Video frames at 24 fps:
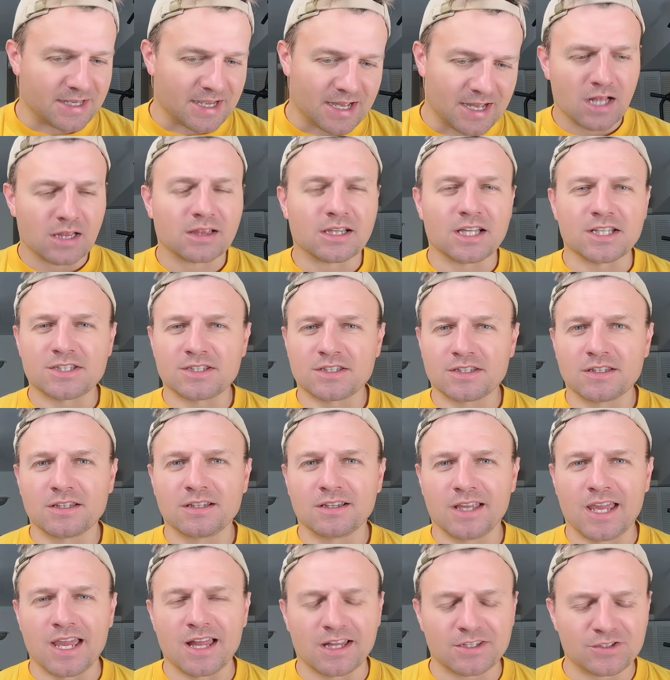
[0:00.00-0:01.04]
Um, let's
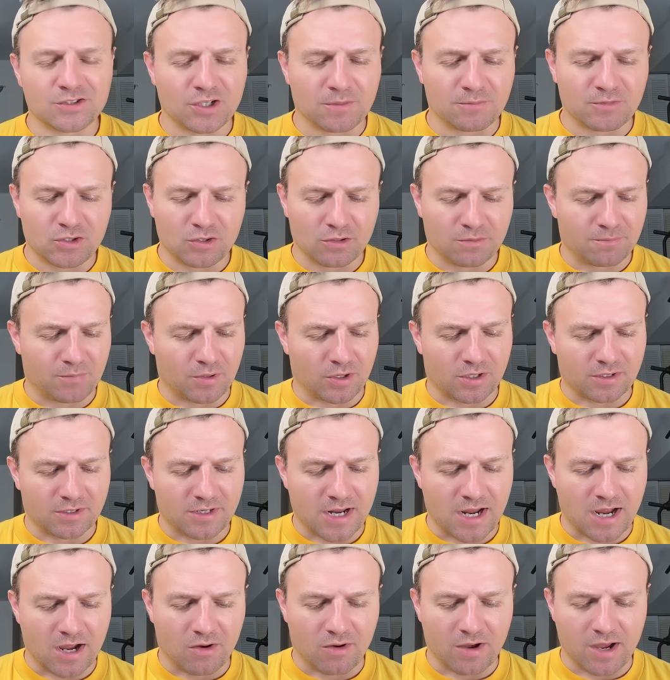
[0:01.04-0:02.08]
yeah, let's jump to a bird
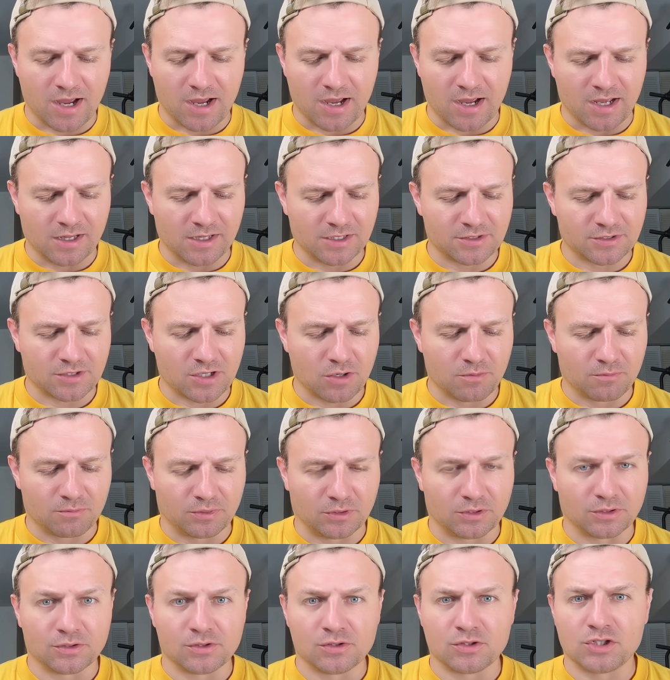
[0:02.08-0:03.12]
now. Uh, let's go
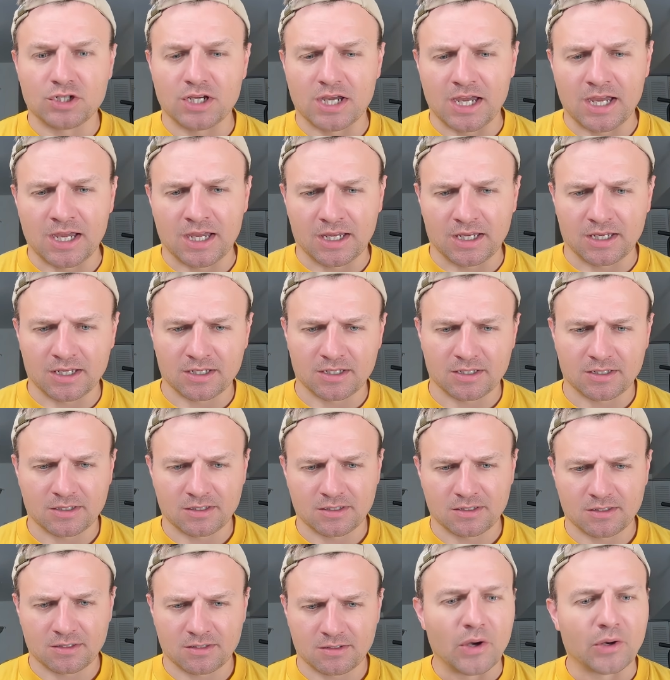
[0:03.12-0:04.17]
blue jay.
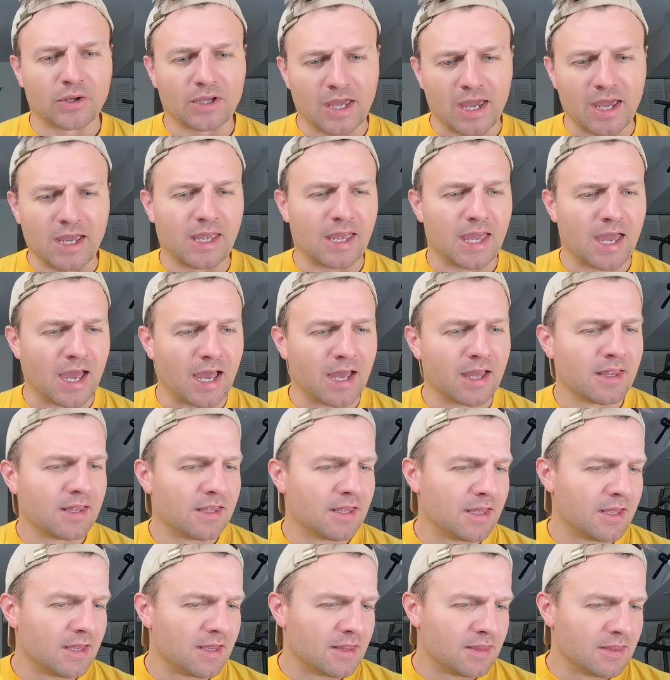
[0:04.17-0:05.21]
Okay, yeah,
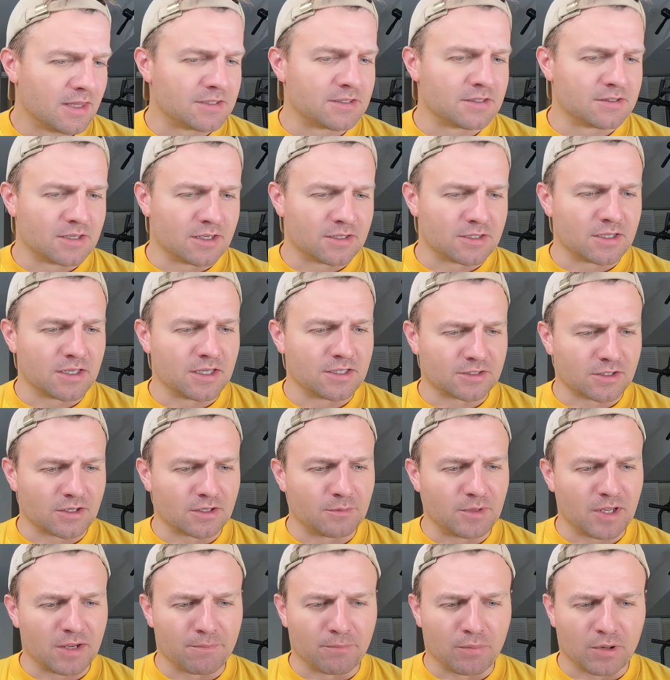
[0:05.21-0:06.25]
this is a, it's gonna
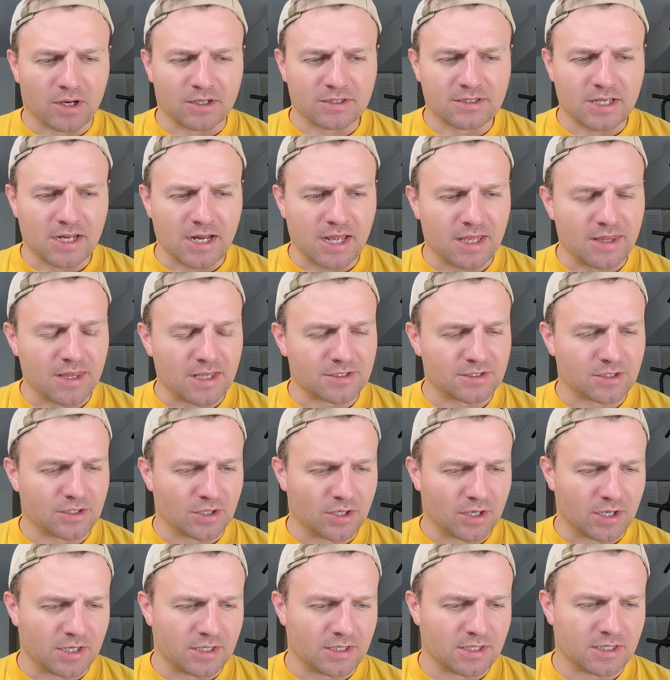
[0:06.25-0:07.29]
be a bird today. That's
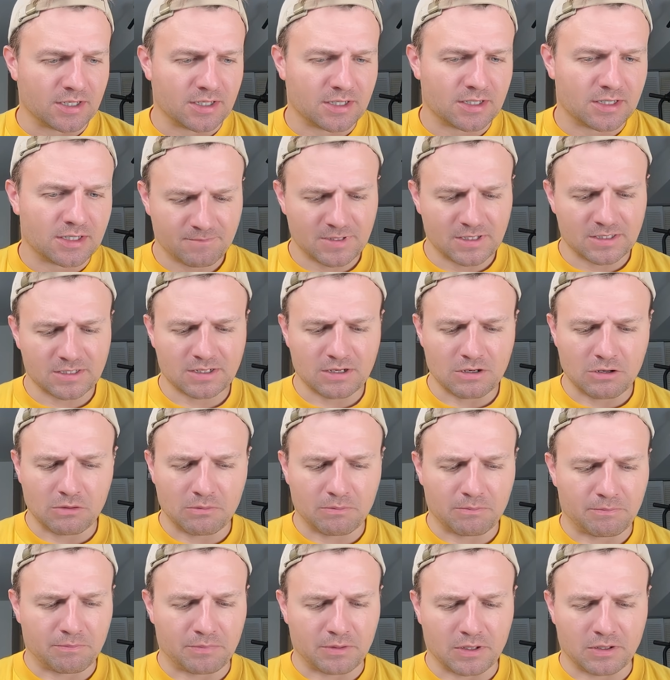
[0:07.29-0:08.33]
good. Let's go
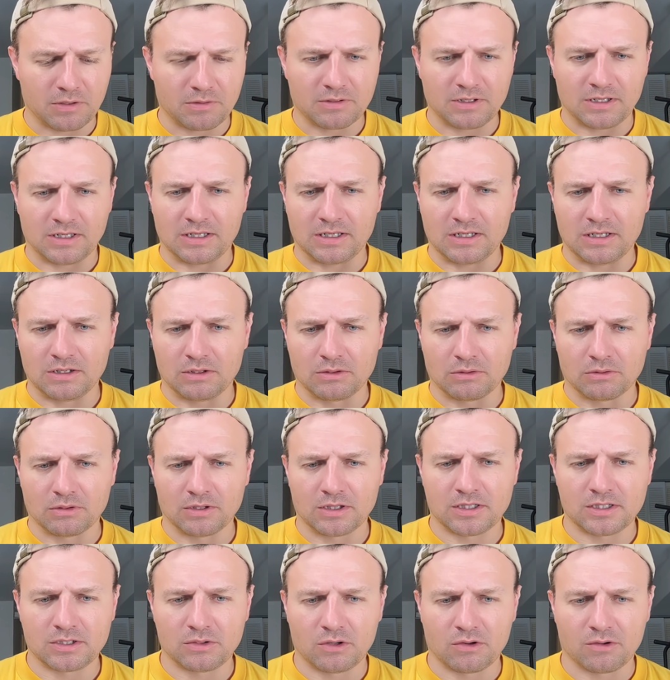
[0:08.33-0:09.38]
bald eagle.
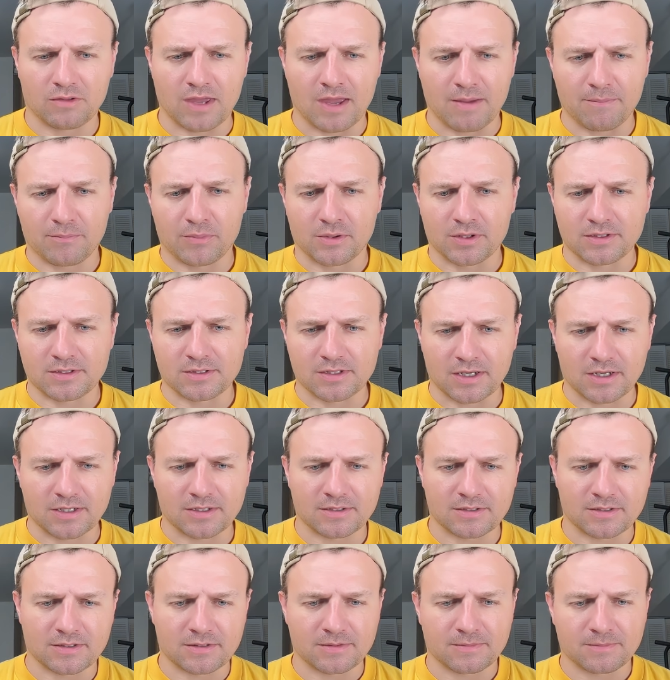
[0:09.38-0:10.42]
Let's see where that puts us.